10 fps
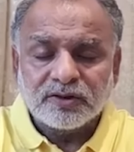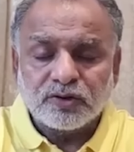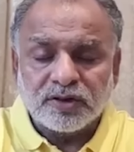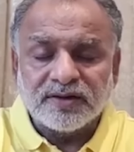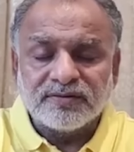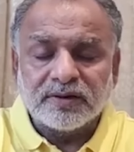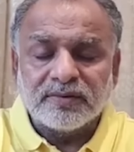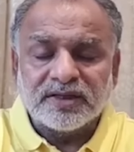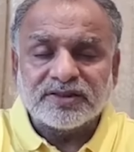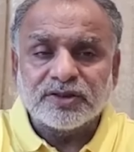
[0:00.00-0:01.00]
to give the
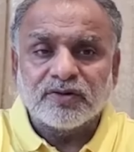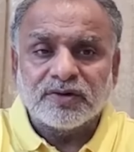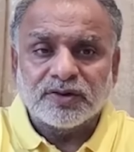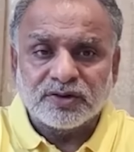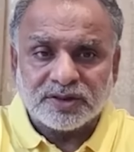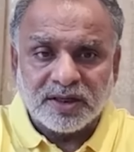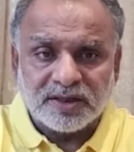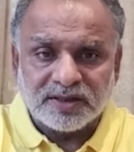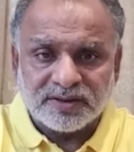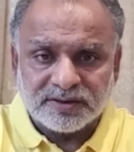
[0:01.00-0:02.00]
message over those
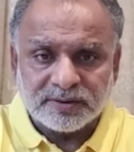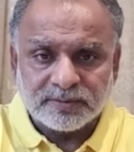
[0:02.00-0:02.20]
countries.